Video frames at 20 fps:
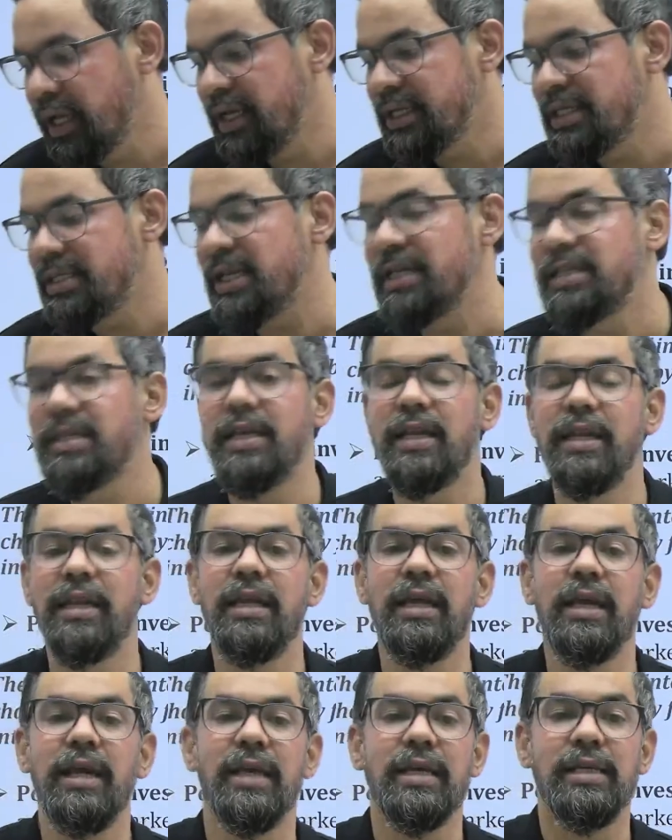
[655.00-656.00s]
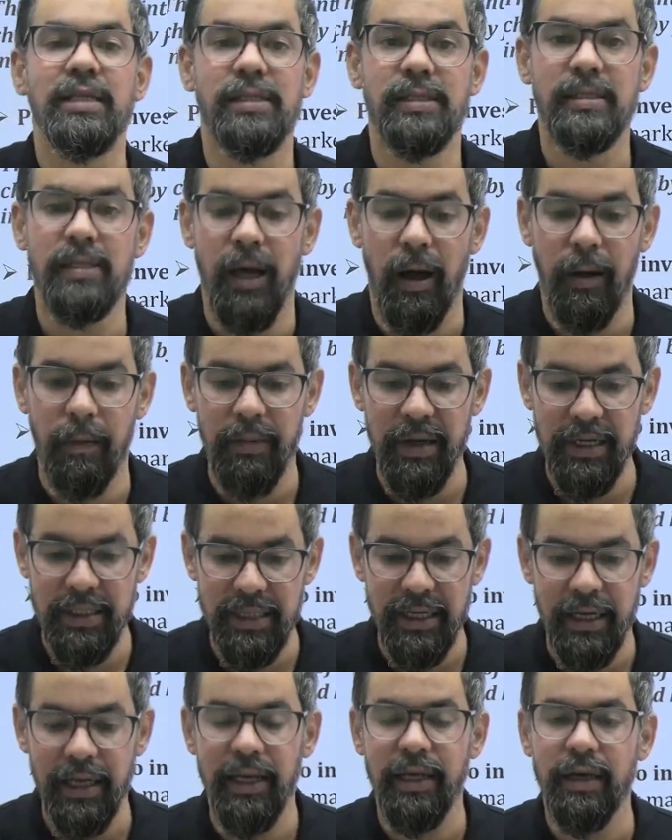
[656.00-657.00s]
session is
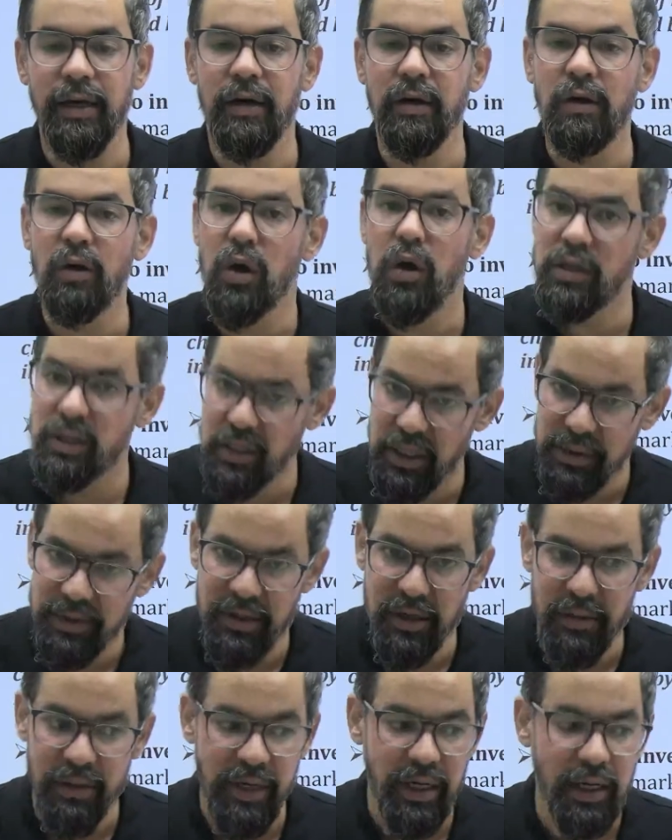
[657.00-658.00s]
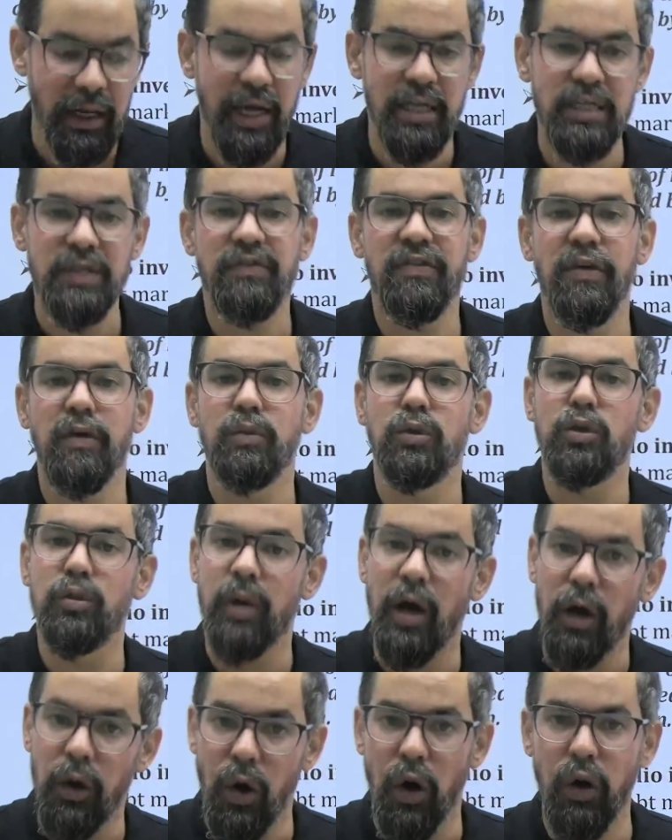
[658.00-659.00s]
basically a concept summary class. From tomorrow
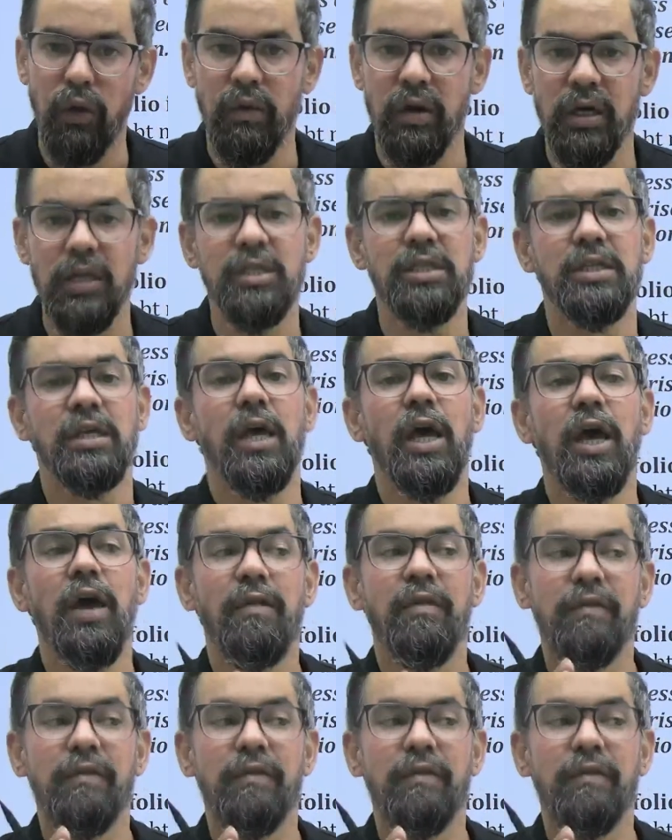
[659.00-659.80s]
onwards, we